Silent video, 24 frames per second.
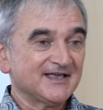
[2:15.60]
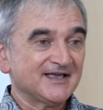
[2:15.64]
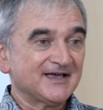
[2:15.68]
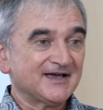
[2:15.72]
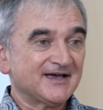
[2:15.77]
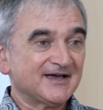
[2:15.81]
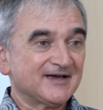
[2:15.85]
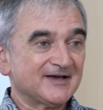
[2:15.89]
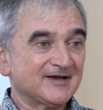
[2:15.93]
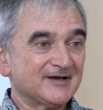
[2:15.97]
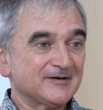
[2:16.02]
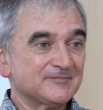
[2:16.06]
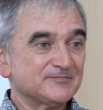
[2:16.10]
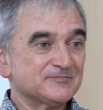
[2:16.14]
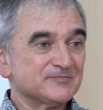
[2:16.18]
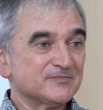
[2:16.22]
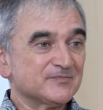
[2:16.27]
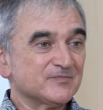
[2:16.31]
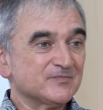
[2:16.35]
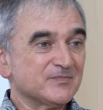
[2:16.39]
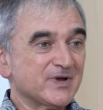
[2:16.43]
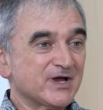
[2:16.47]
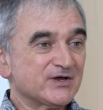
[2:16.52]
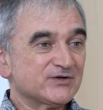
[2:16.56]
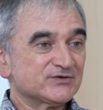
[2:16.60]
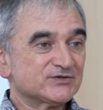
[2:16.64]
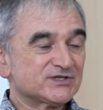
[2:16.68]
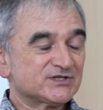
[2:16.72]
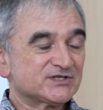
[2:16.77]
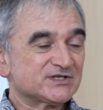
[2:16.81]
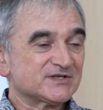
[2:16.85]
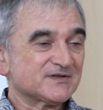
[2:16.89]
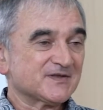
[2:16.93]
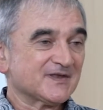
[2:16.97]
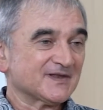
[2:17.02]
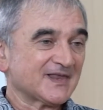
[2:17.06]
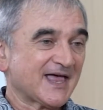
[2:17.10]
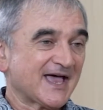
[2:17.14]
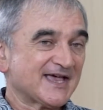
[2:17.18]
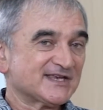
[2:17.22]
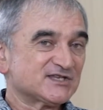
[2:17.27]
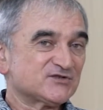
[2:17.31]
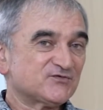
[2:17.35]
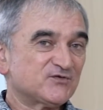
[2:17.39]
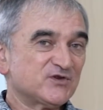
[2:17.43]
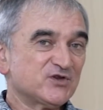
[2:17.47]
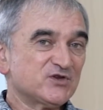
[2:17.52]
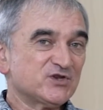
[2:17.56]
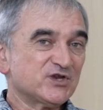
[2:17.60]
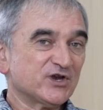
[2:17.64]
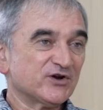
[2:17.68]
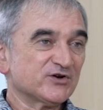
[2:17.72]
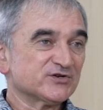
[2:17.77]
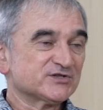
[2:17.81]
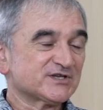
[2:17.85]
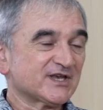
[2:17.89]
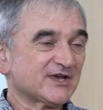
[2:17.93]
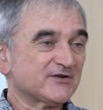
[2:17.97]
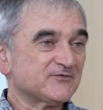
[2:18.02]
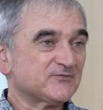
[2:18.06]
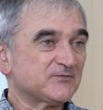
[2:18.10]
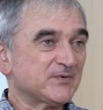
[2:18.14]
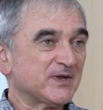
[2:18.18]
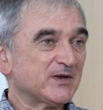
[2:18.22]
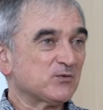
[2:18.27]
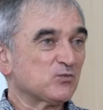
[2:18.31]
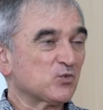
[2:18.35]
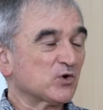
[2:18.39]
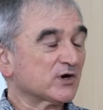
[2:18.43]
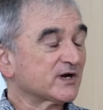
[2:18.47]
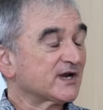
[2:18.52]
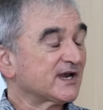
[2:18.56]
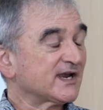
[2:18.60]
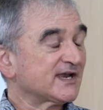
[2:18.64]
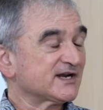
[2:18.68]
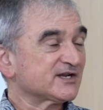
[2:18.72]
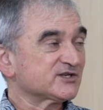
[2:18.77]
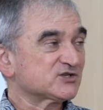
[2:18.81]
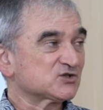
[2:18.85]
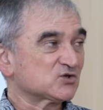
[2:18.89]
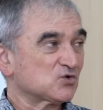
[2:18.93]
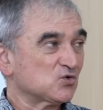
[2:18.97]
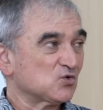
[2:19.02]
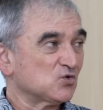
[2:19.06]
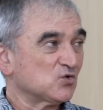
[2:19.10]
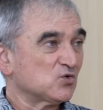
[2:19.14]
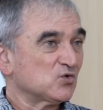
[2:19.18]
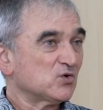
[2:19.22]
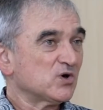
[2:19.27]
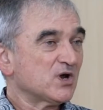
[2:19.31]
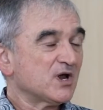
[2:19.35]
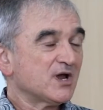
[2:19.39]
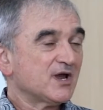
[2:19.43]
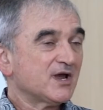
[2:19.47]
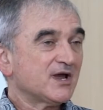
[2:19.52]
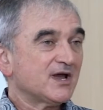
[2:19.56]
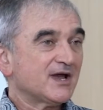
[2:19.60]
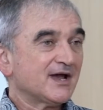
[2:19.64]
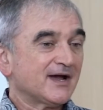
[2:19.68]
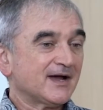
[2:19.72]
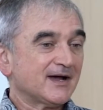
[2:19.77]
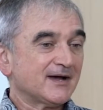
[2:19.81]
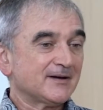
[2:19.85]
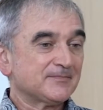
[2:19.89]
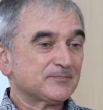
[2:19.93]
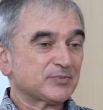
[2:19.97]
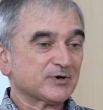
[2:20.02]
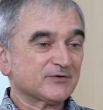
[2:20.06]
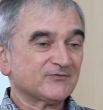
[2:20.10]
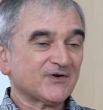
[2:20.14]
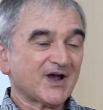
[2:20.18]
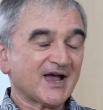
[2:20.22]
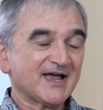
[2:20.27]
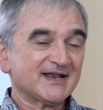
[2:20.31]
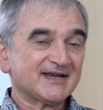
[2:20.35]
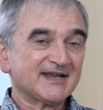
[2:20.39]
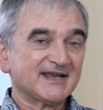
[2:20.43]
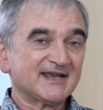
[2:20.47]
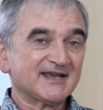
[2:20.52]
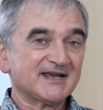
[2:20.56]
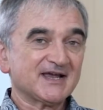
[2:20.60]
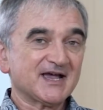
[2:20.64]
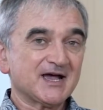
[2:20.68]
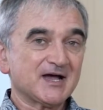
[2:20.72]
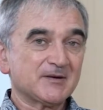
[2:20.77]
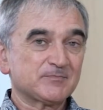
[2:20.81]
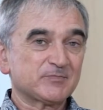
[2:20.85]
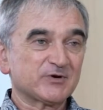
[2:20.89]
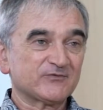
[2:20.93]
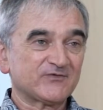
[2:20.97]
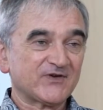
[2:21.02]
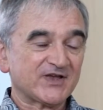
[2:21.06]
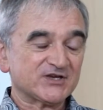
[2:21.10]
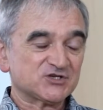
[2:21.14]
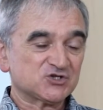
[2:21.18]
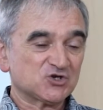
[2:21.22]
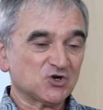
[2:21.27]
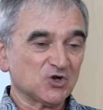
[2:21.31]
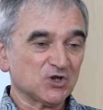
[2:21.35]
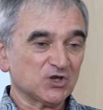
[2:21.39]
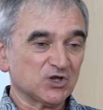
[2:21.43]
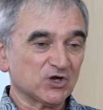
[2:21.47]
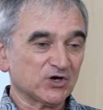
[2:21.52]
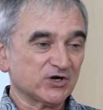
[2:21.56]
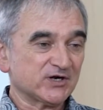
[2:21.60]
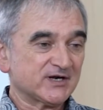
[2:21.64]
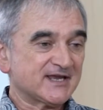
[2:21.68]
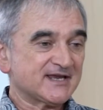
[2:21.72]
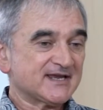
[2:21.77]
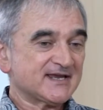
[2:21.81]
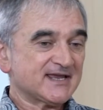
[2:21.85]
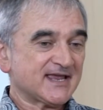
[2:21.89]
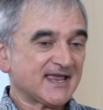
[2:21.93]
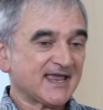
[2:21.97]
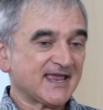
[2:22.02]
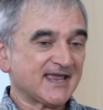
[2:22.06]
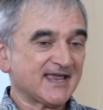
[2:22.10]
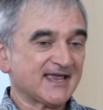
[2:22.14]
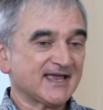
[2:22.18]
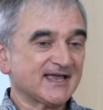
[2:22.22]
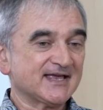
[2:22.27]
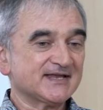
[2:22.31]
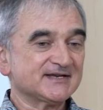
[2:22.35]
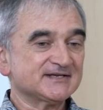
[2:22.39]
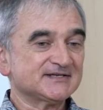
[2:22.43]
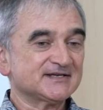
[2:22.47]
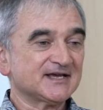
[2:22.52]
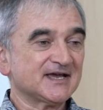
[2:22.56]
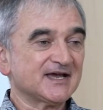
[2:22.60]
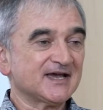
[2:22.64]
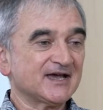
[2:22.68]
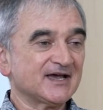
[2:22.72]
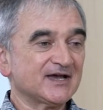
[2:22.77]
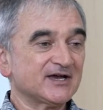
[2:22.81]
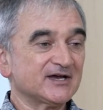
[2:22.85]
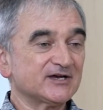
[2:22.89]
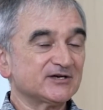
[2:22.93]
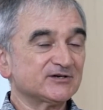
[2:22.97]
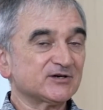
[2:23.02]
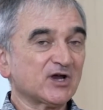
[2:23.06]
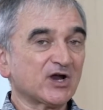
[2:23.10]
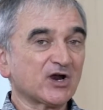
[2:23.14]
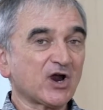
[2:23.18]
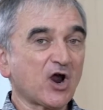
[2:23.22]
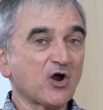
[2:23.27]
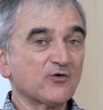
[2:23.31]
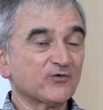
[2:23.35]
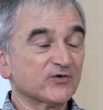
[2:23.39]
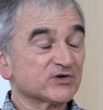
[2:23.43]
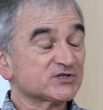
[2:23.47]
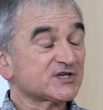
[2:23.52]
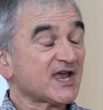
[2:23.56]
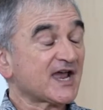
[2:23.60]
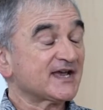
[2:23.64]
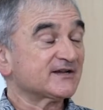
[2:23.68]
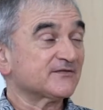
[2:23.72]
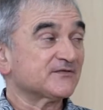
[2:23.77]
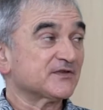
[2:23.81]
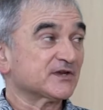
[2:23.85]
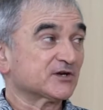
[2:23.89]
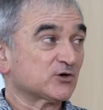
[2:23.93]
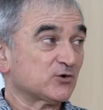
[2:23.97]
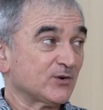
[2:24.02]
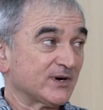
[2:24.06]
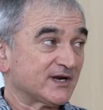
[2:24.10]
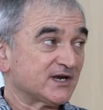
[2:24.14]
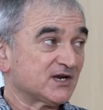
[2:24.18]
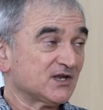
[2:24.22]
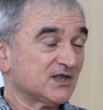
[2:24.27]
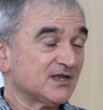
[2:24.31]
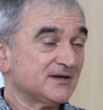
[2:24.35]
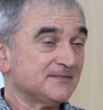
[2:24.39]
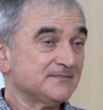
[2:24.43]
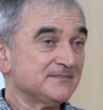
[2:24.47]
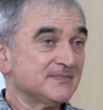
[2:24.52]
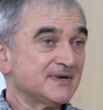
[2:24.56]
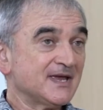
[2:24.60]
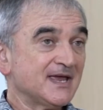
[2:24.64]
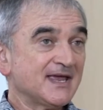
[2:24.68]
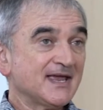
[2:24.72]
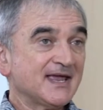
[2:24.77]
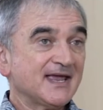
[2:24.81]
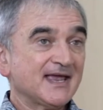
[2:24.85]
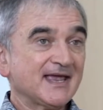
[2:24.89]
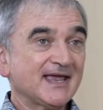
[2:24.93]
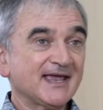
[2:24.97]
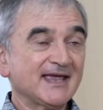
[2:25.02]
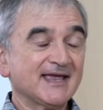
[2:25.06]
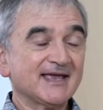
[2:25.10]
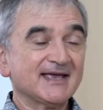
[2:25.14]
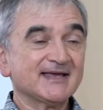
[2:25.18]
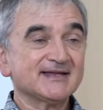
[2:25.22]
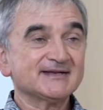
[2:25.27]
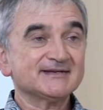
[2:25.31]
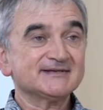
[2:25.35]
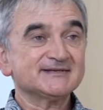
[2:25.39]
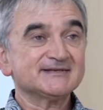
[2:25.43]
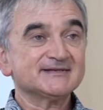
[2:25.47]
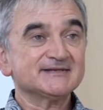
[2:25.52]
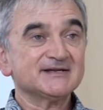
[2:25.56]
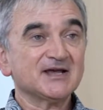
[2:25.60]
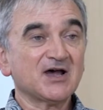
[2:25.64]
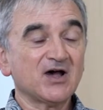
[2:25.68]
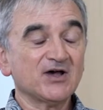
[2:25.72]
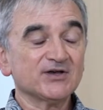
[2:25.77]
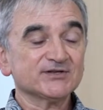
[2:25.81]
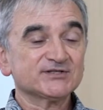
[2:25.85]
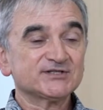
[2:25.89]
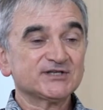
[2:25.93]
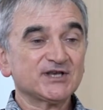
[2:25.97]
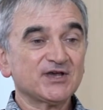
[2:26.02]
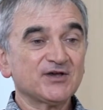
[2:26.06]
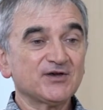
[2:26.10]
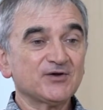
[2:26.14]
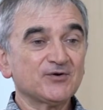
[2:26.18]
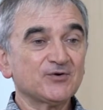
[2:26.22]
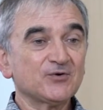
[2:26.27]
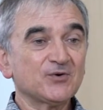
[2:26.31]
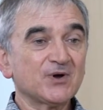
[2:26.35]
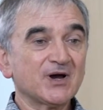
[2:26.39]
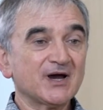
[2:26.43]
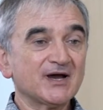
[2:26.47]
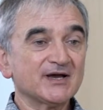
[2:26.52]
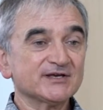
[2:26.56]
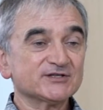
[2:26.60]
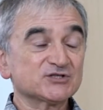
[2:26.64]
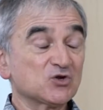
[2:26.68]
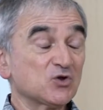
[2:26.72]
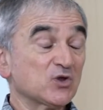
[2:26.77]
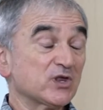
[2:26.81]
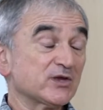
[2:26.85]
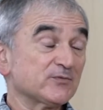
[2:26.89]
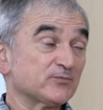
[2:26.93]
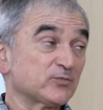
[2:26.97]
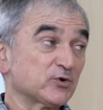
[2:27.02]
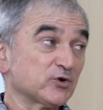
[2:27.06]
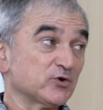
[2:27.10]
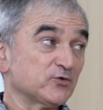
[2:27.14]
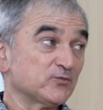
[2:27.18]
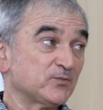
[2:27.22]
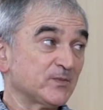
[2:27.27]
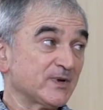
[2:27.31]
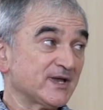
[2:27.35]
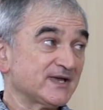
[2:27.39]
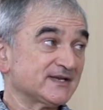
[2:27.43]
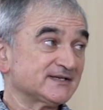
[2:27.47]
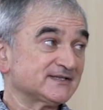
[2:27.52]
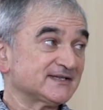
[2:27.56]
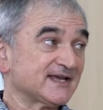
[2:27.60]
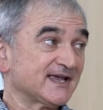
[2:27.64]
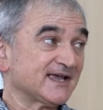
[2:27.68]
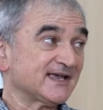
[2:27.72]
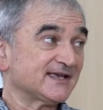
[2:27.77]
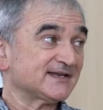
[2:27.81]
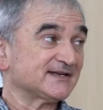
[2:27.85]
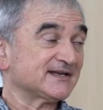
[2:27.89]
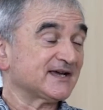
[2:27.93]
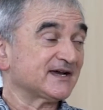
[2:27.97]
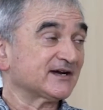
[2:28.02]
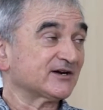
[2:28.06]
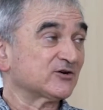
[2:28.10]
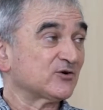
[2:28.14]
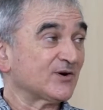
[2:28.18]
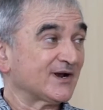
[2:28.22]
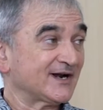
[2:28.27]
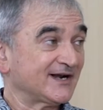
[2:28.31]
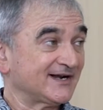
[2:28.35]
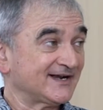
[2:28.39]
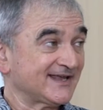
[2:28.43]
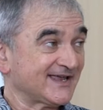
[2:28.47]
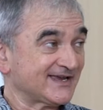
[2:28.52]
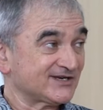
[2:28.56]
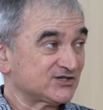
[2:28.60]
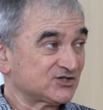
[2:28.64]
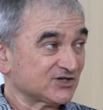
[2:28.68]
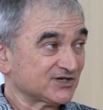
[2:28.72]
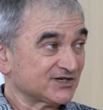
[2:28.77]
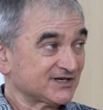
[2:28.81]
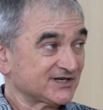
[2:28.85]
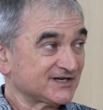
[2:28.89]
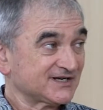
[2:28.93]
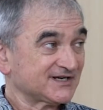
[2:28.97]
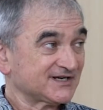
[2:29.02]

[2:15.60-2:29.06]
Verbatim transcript: Um, most the last few years, I've been working in a school uh, providing professional learning and oversight of the curriculum, and also school improvement and accreditation.